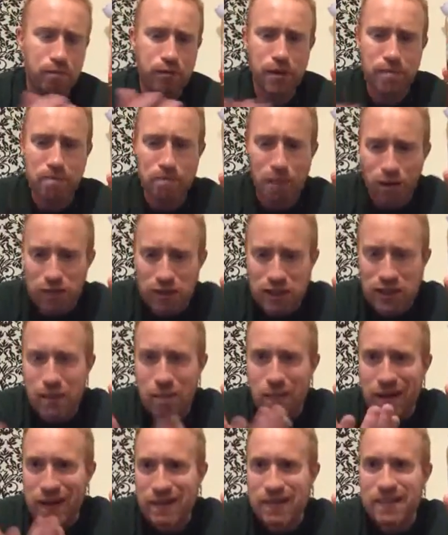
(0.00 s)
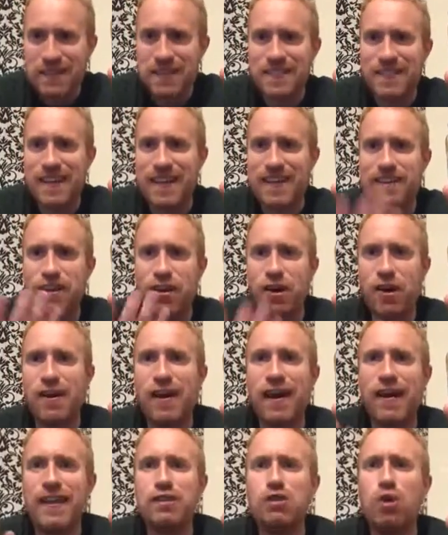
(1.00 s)
The malt in the beer is sitting there
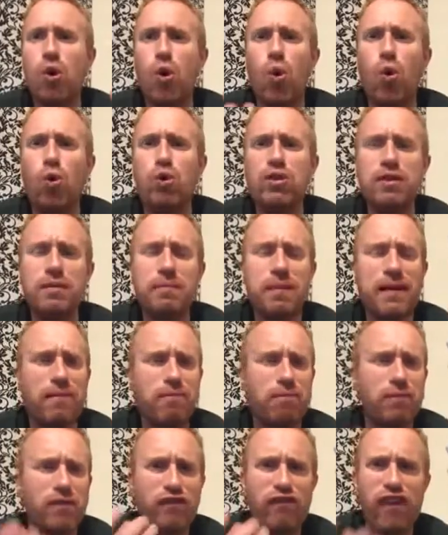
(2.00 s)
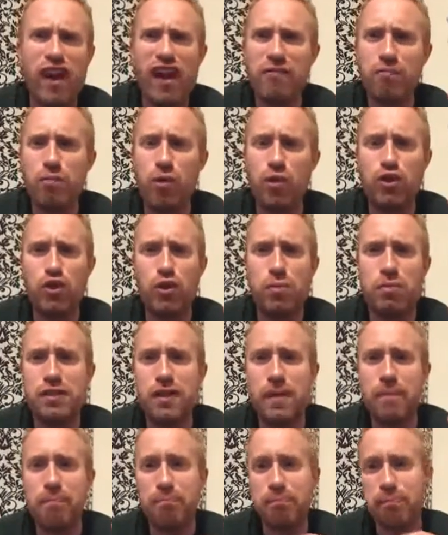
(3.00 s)
and it's holding the beer.
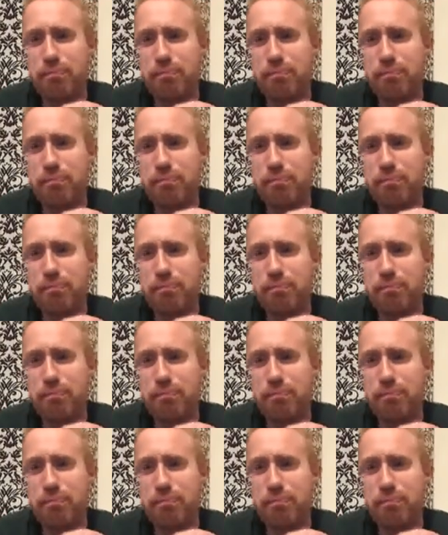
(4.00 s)
5.2%.